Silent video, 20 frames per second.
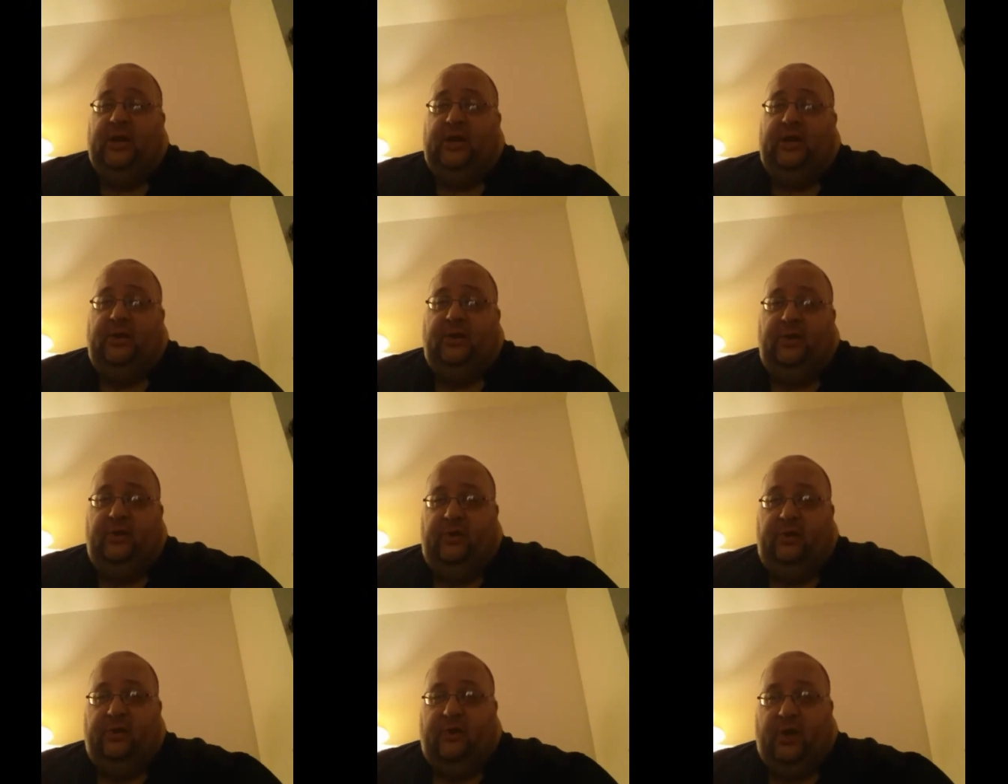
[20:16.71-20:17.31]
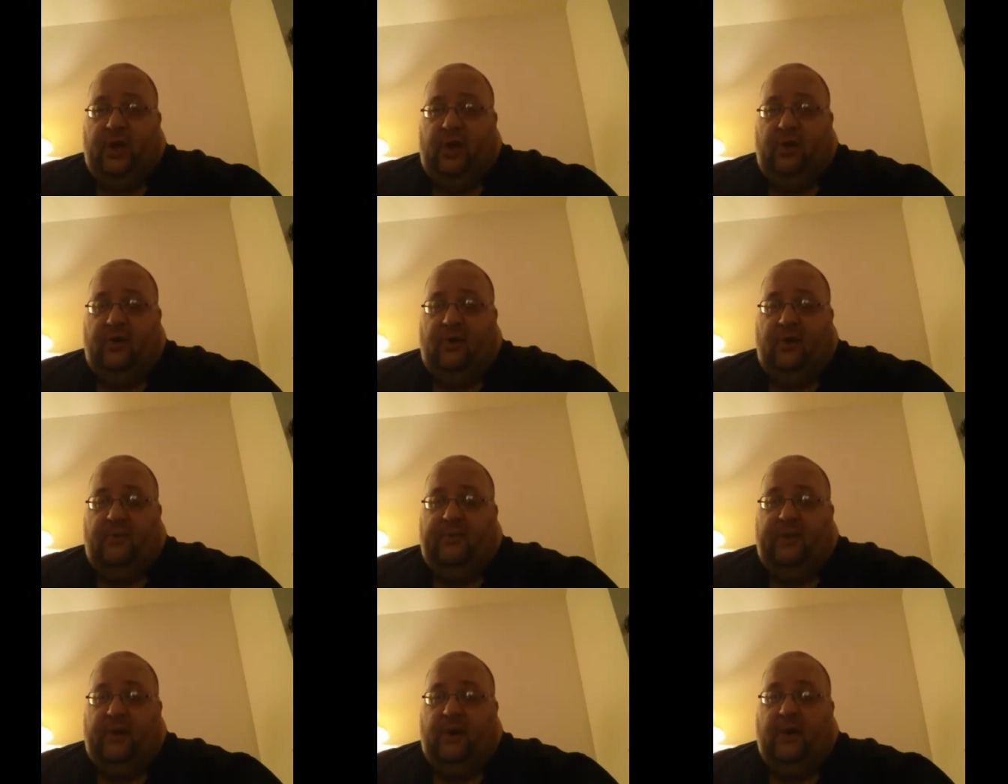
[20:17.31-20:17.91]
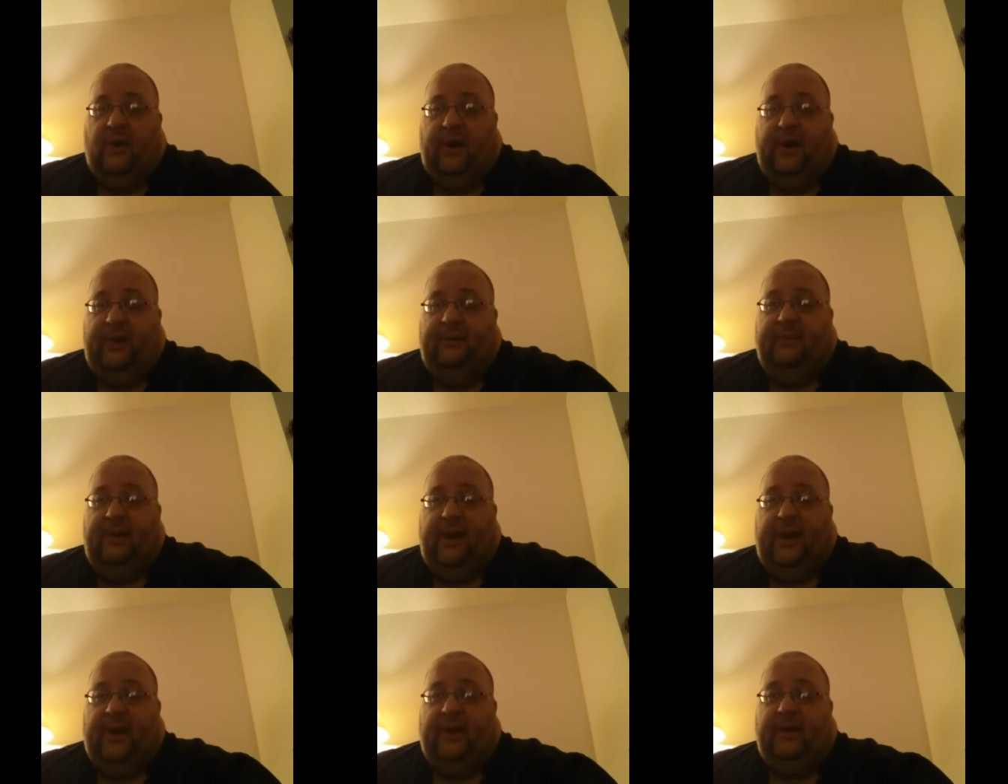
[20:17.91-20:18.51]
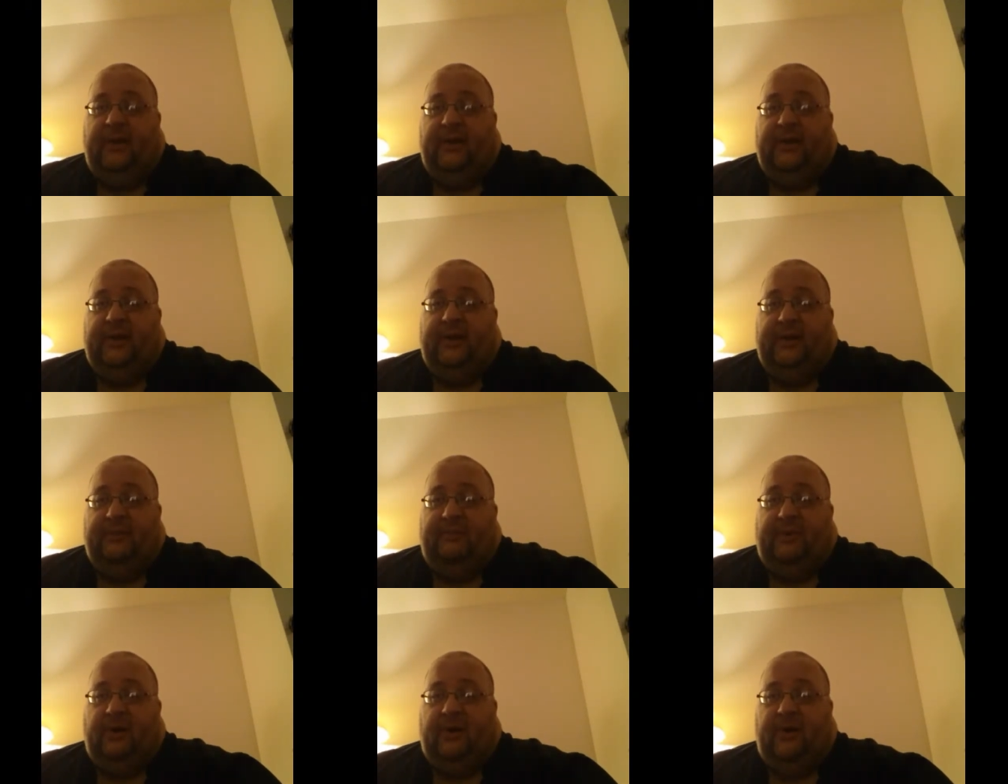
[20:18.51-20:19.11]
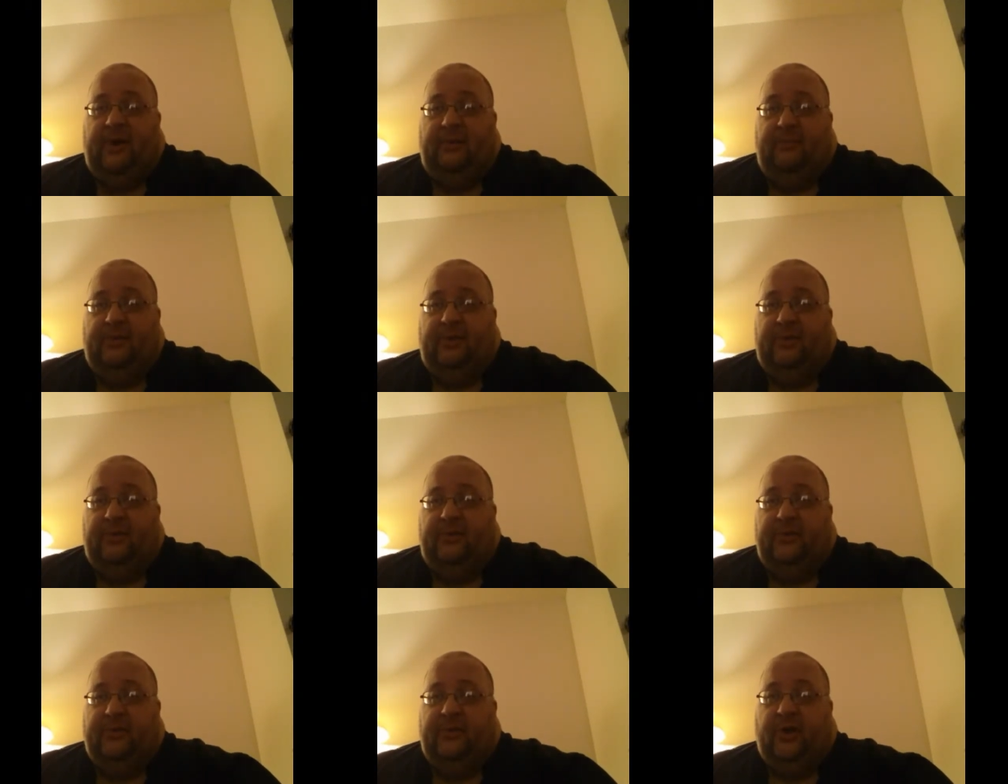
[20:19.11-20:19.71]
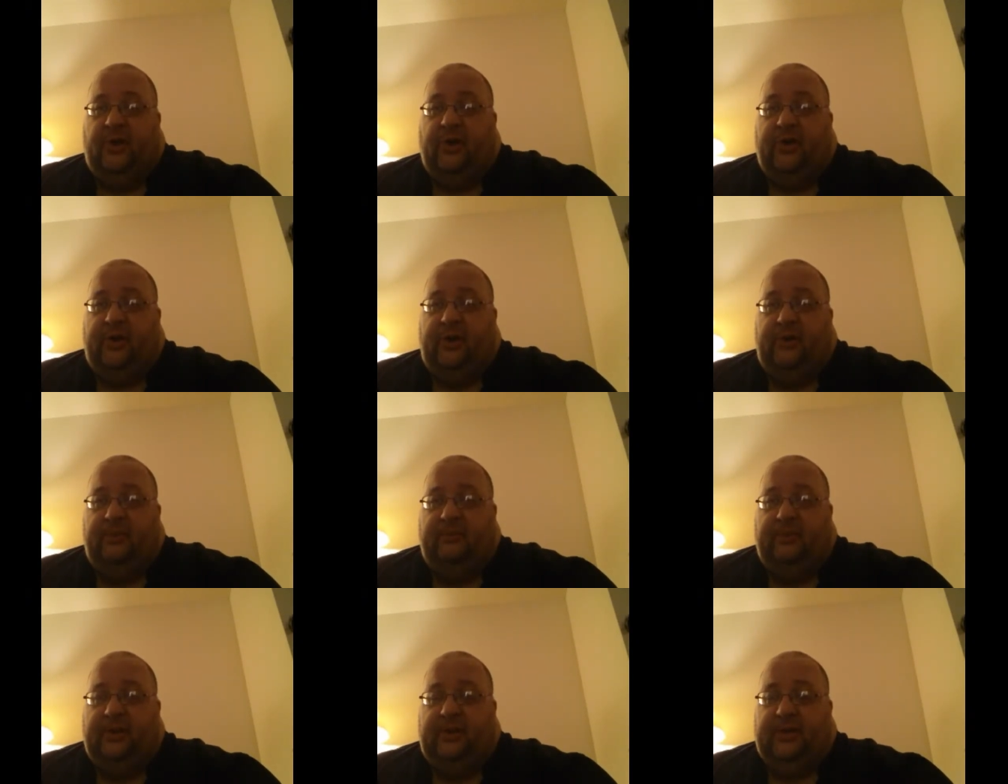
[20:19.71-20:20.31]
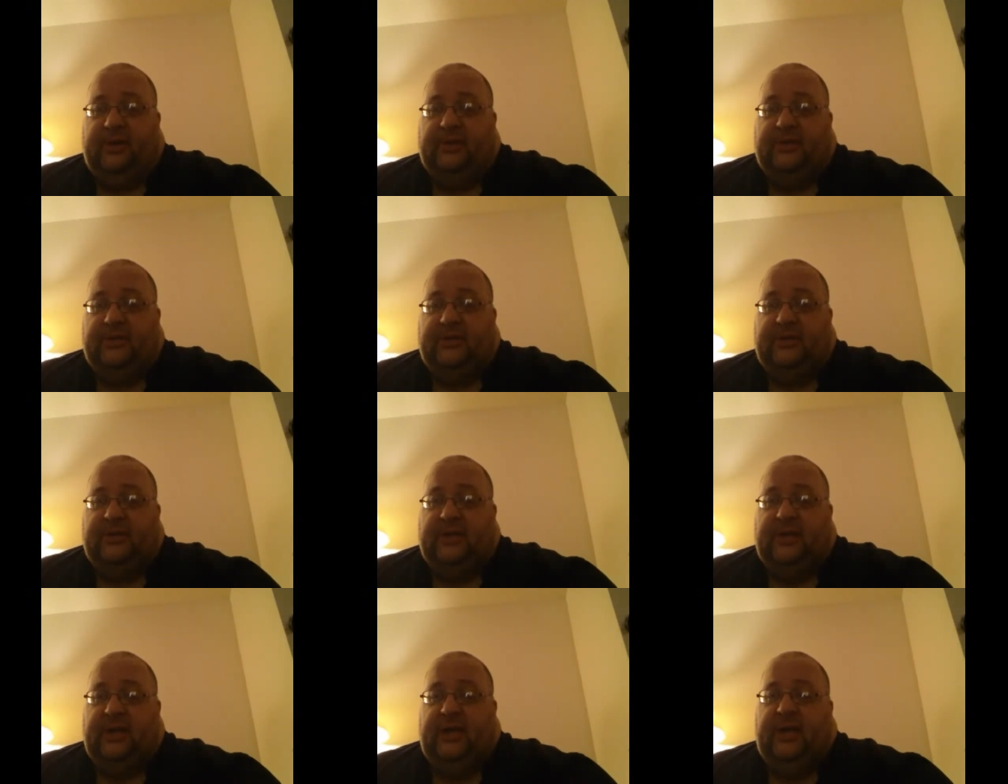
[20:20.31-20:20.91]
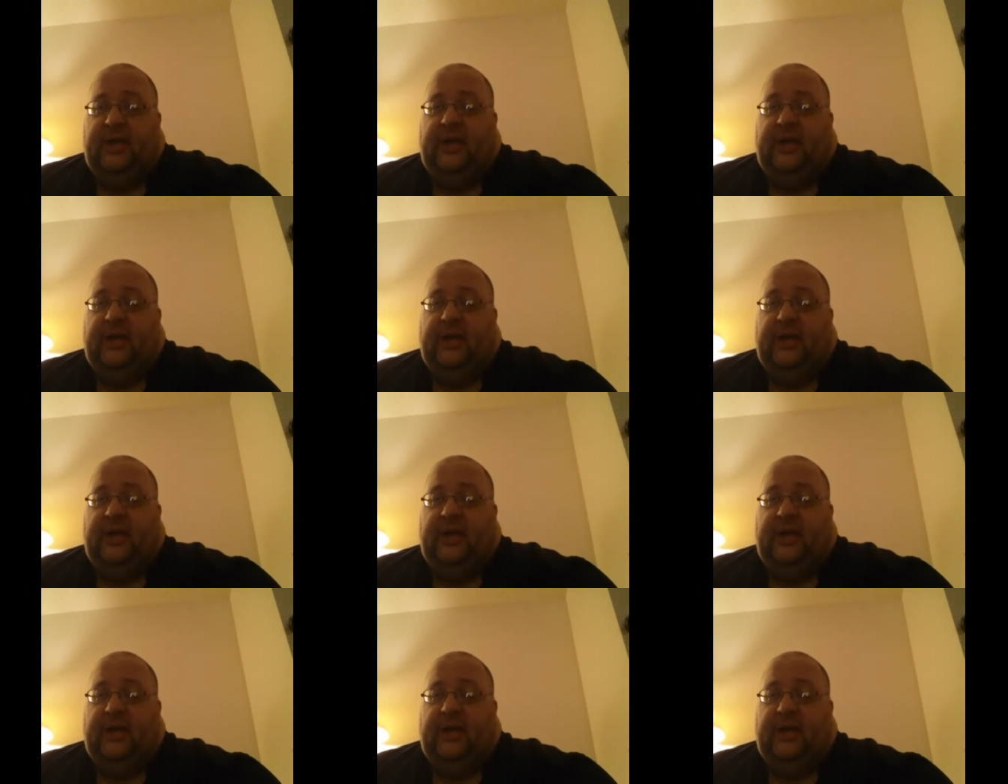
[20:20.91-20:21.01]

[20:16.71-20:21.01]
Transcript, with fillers: You you call Paul Heyman out and let Paul Heyman do the talking because,